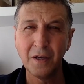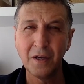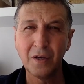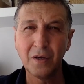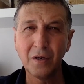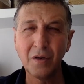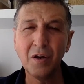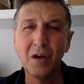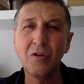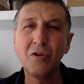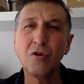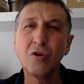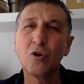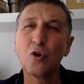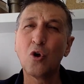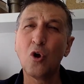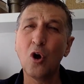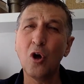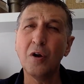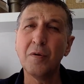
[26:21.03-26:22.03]
You know, you
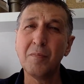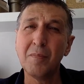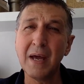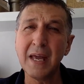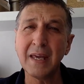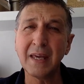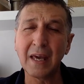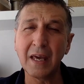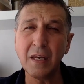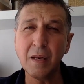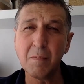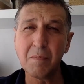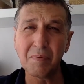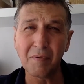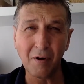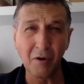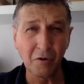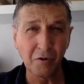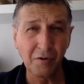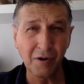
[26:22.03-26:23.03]
can't make any
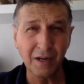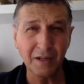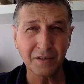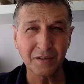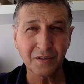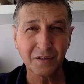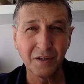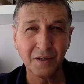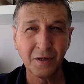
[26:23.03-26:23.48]
progress.